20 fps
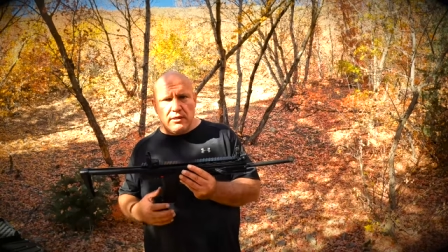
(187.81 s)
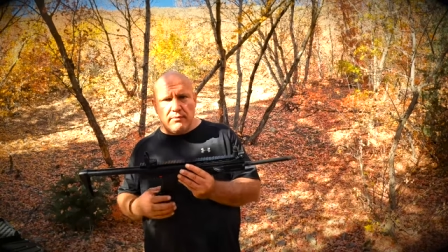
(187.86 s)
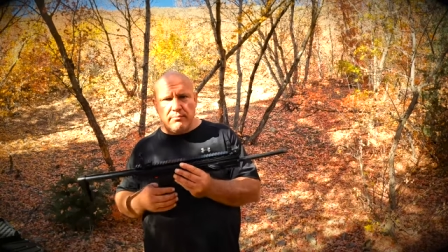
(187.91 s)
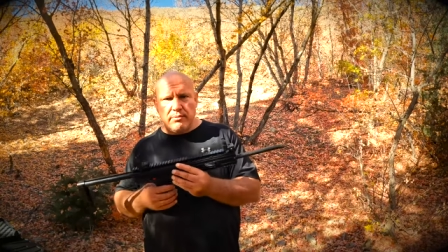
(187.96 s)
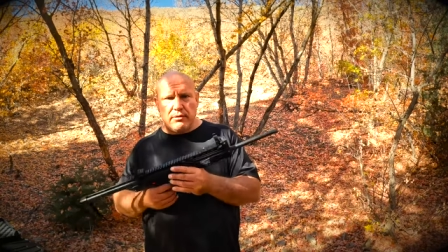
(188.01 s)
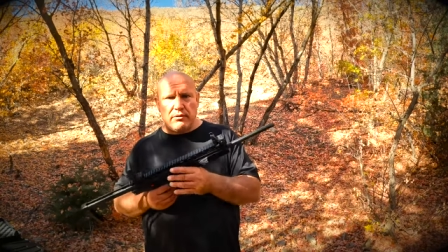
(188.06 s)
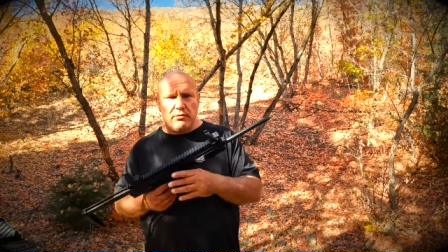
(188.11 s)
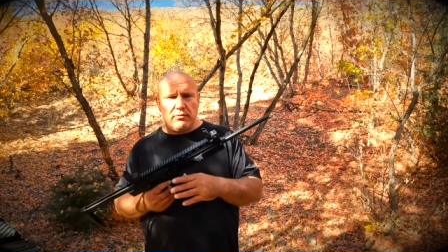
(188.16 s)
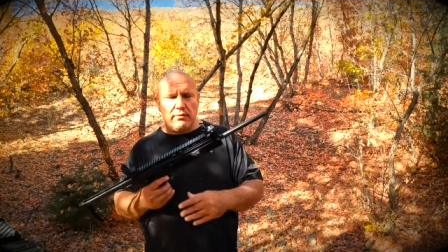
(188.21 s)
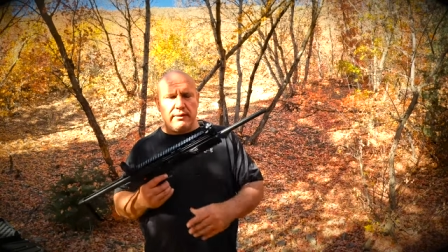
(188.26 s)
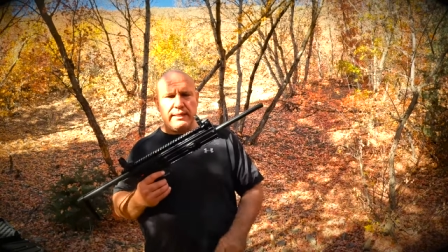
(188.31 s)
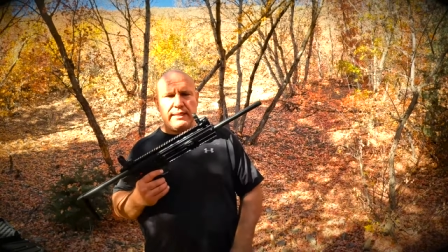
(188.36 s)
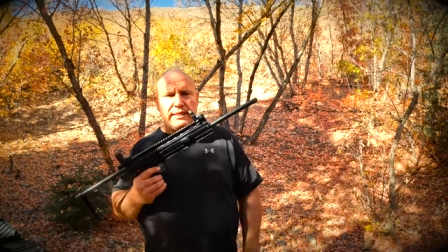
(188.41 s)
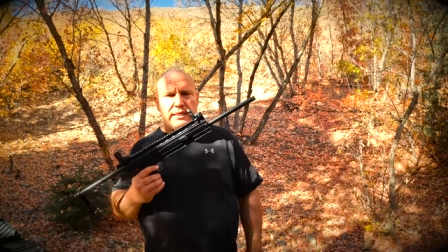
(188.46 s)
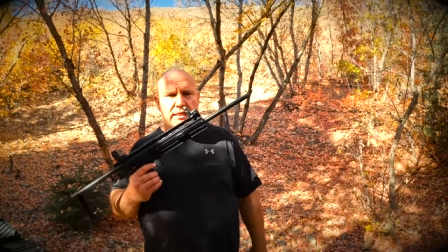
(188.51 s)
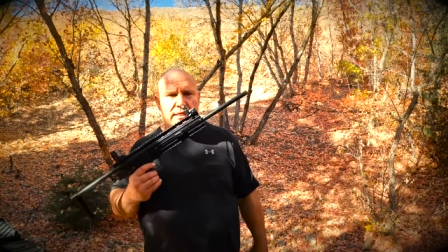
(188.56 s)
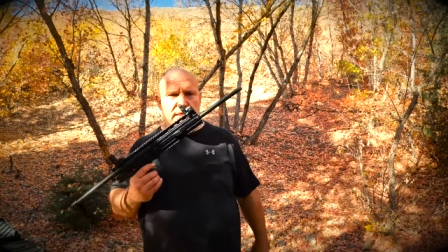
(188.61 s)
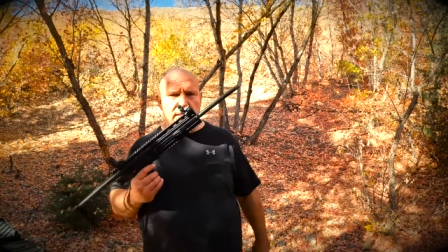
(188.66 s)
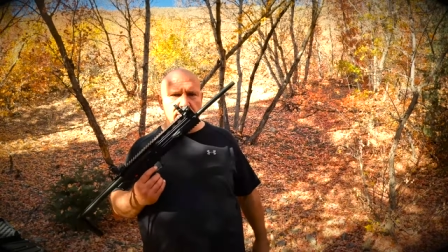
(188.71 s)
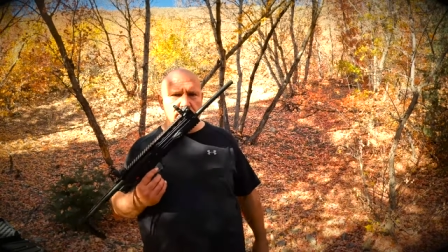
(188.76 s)
but the way
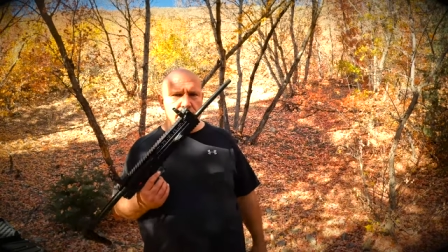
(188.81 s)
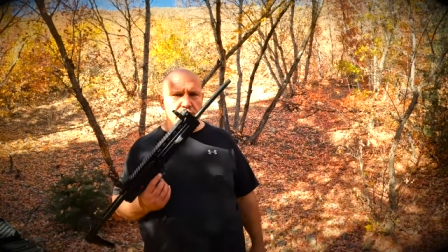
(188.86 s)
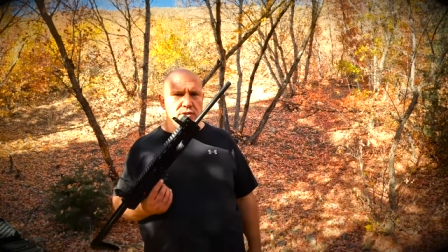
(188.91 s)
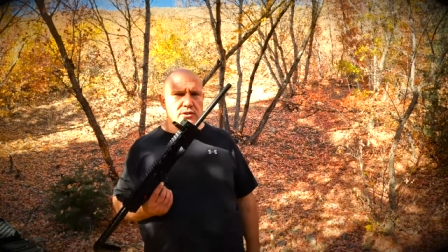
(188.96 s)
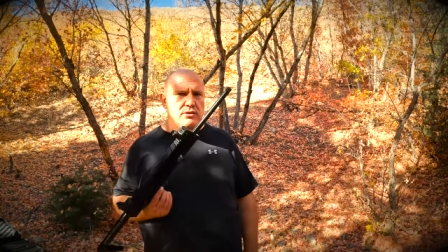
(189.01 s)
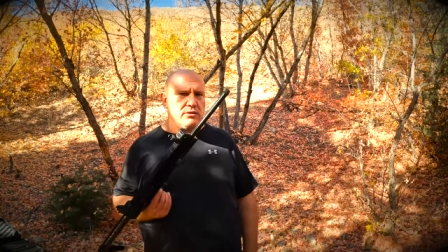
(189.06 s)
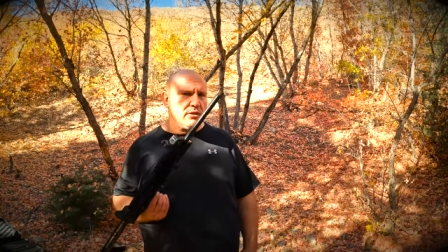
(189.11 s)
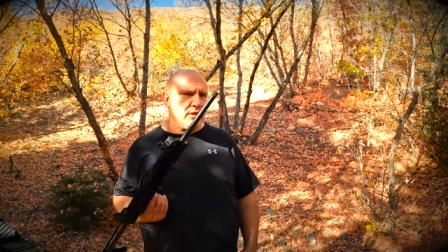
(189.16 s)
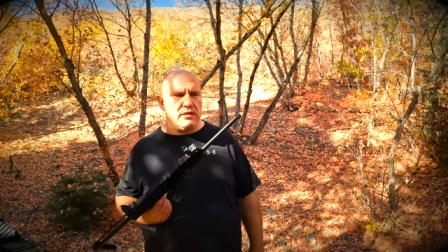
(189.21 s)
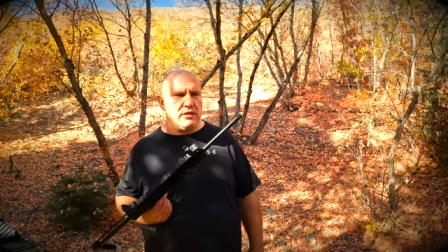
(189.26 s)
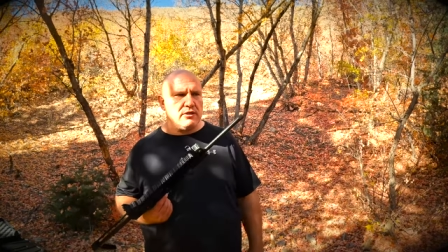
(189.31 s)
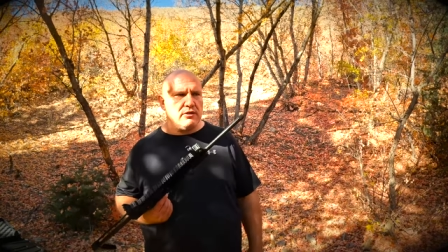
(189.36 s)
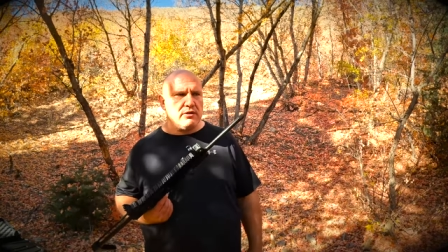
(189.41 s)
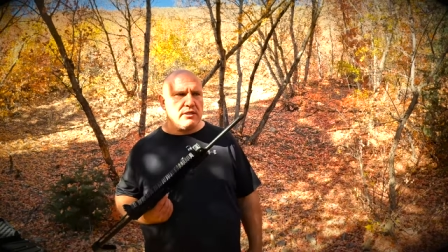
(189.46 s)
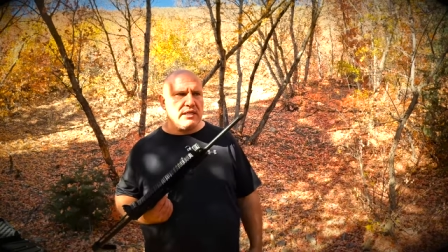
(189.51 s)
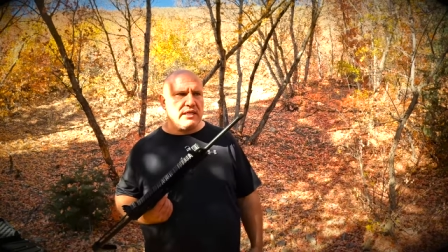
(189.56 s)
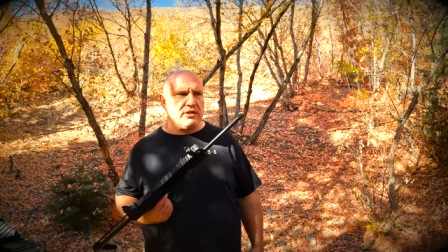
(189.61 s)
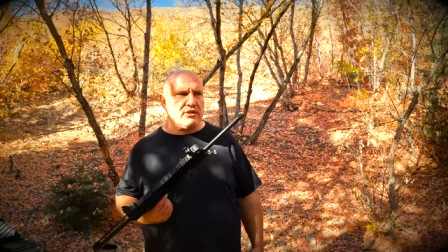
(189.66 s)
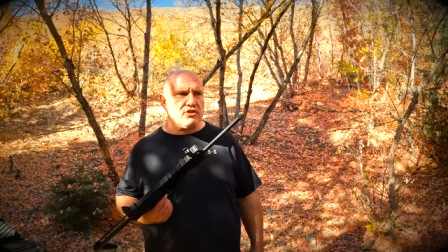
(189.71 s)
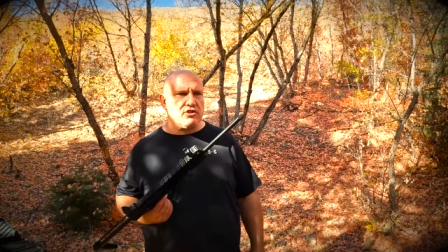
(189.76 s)
it comes, you
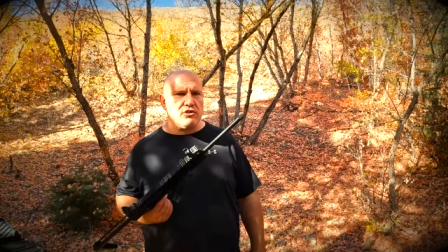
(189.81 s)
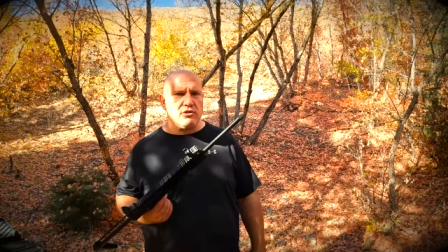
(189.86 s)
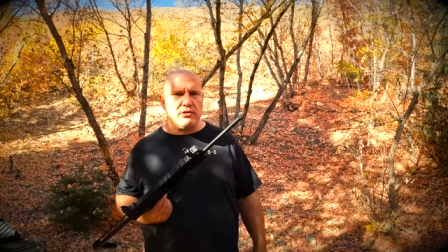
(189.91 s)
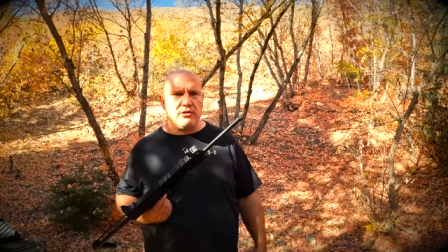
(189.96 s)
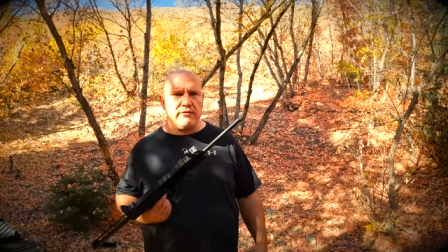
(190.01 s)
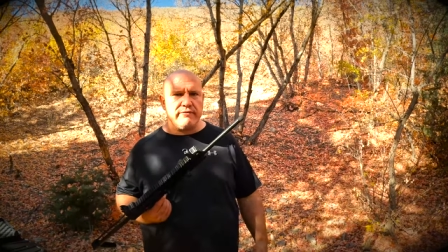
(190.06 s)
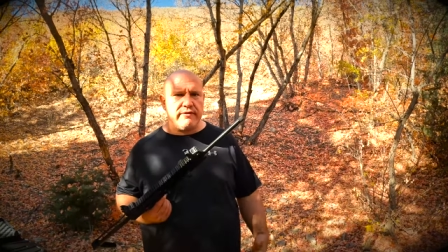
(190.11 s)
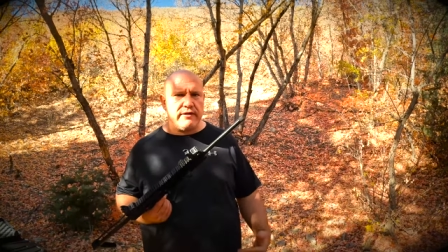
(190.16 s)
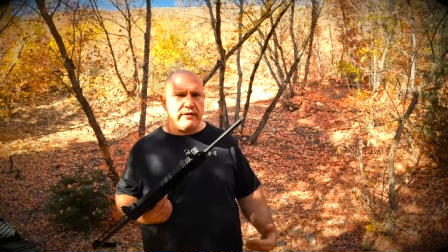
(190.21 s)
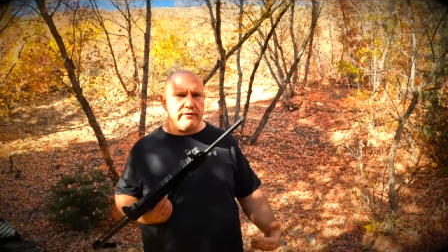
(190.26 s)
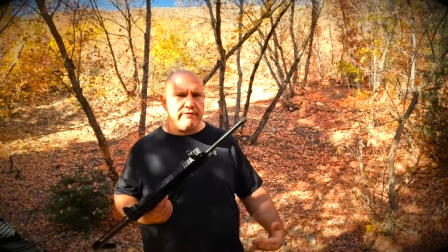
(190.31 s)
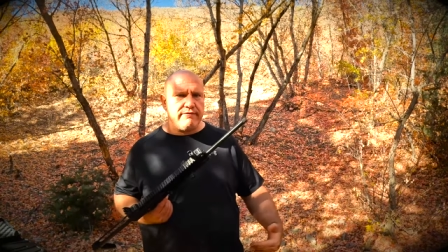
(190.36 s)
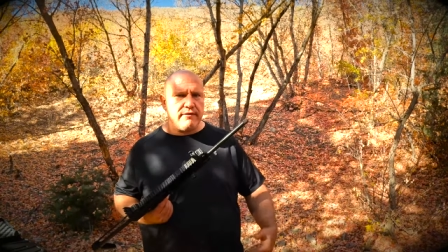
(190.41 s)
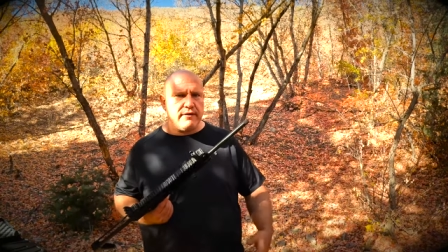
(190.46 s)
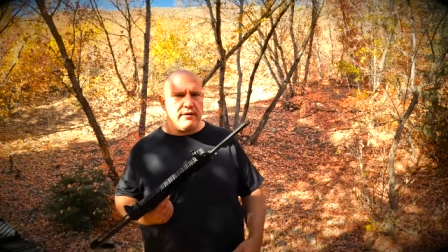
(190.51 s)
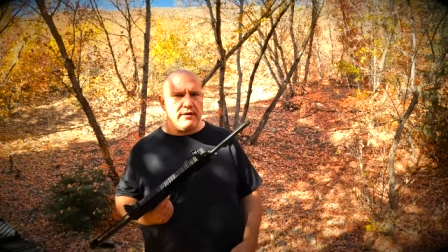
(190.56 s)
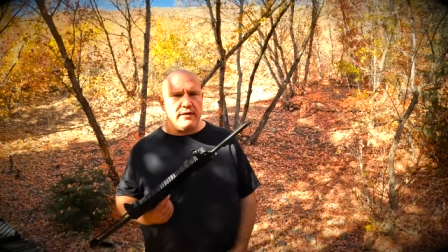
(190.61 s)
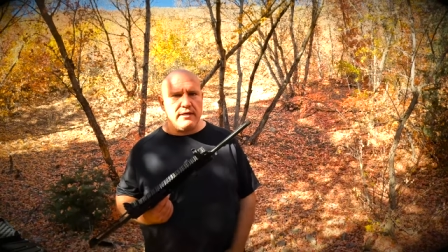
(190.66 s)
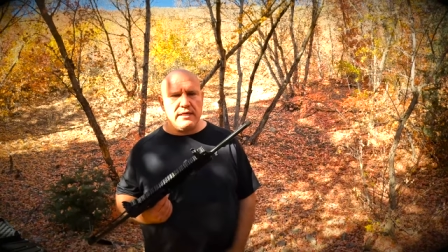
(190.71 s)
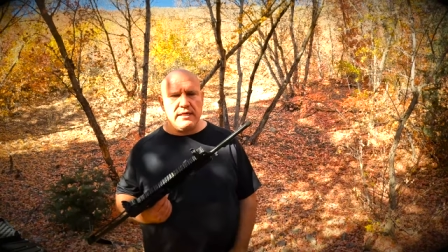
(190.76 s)
can't shoot it very
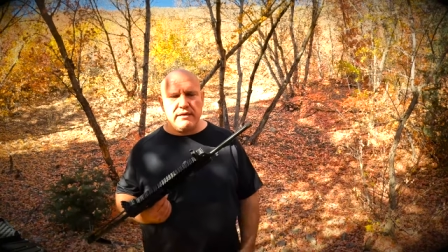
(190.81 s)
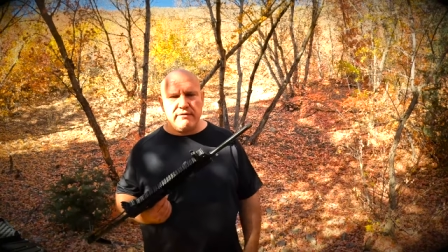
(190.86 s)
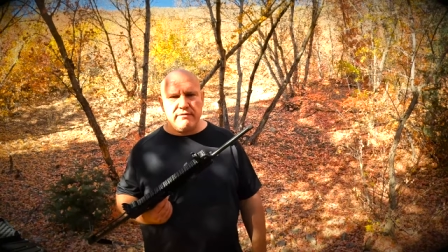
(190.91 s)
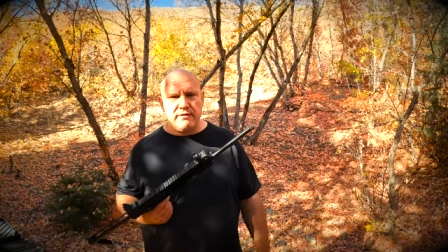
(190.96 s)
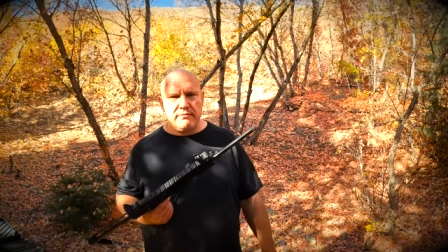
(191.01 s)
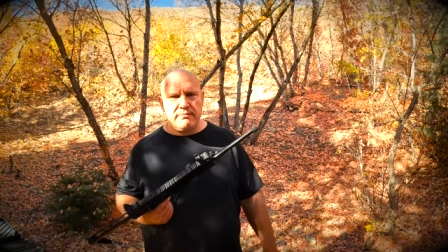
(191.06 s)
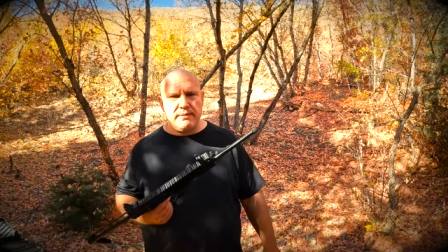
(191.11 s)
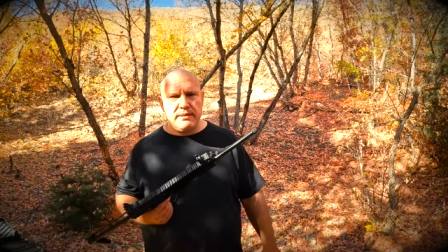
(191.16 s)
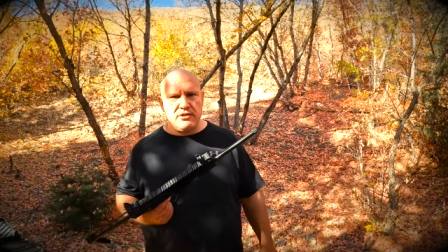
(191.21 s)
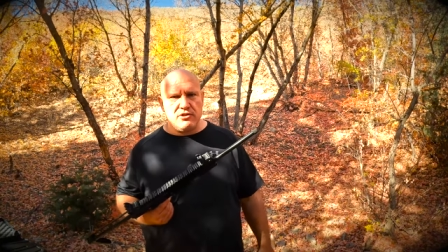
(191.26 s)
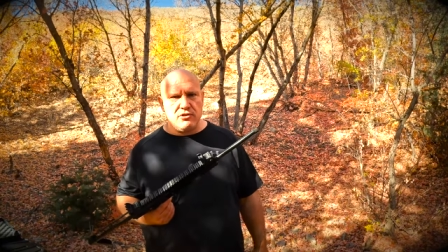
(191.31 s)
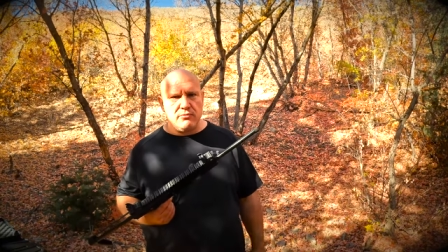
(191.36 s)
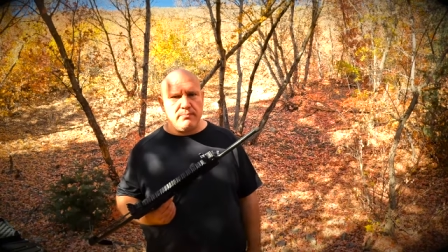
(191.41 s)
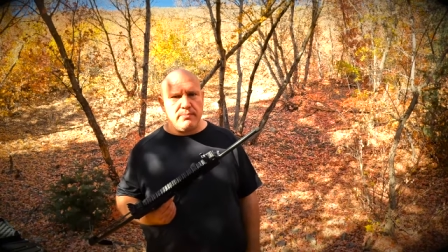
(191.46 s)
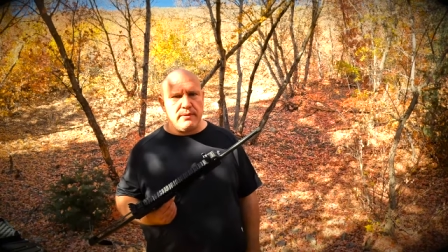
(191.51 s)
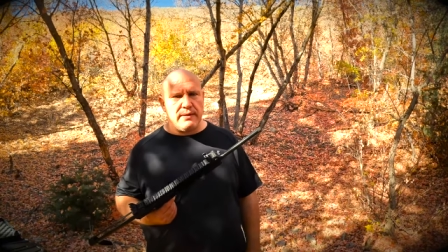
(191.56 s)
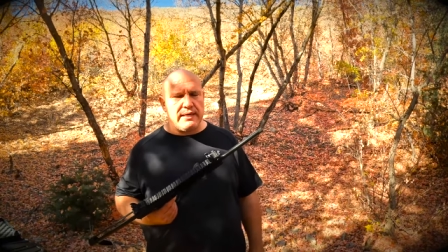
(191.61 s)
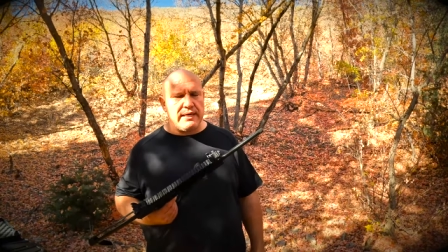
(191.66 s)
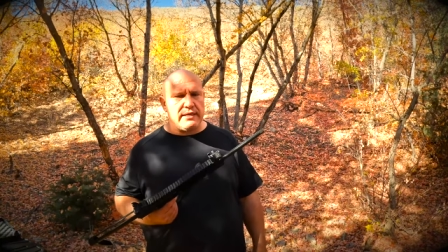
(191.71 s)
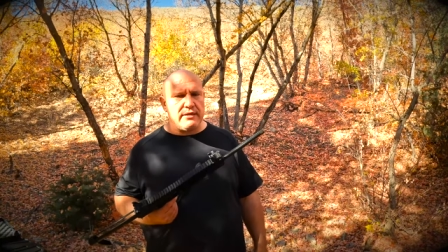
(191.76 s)
far and have it be
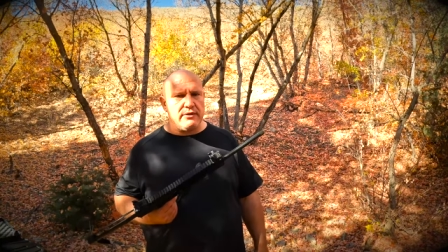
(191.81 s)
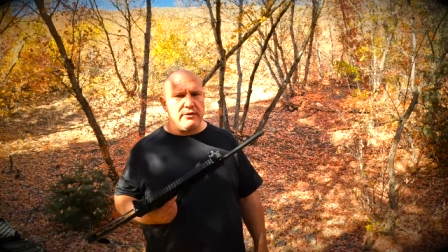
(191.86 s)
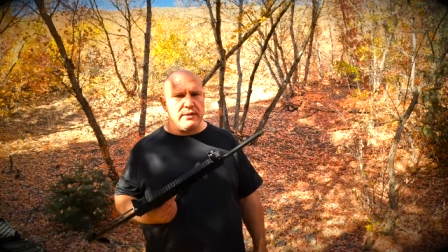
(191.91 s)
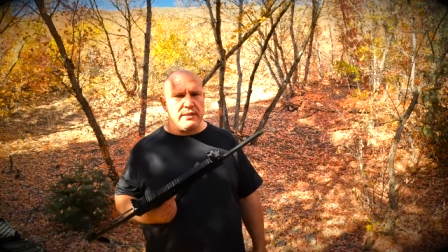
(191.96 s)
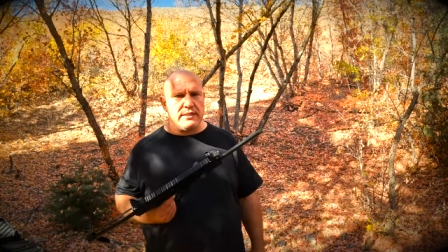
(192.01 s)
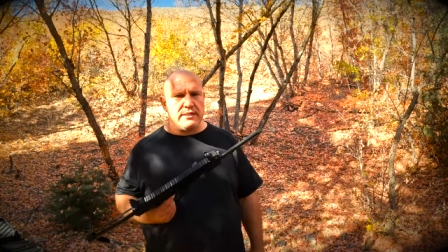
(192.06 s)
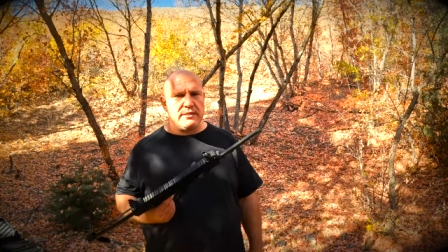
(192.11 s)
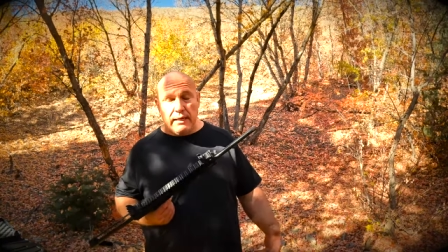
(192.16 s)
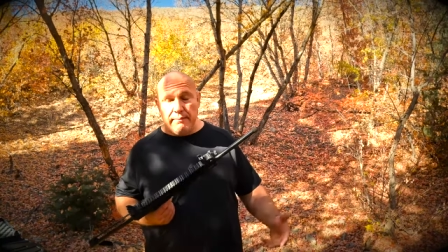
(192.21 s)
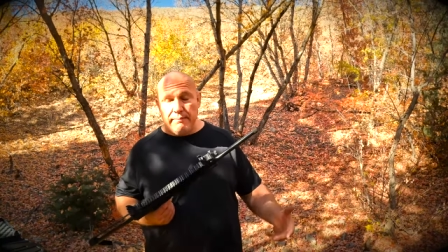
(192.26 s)
super accurate.